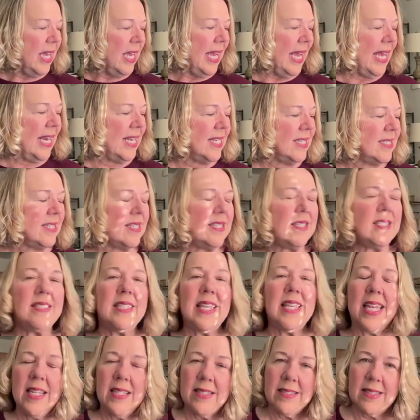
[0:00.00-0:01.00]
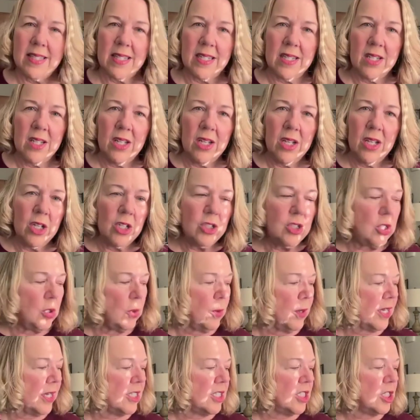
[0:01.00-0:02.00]
It is a season
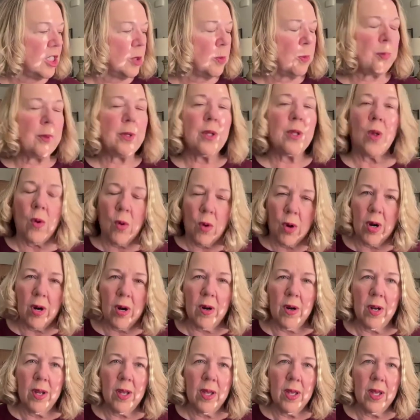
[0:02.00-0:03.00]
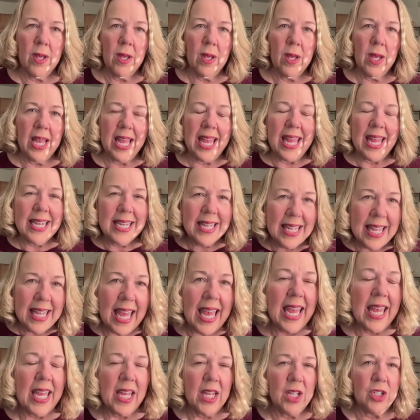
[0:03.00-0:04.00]
to explore,
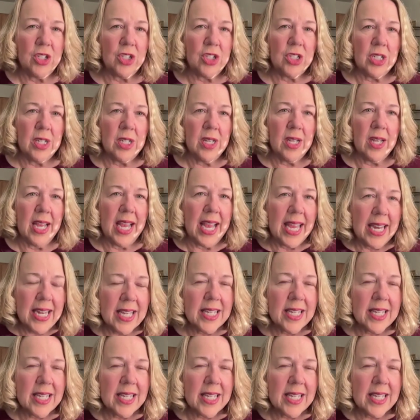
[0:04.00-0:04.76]
engage, and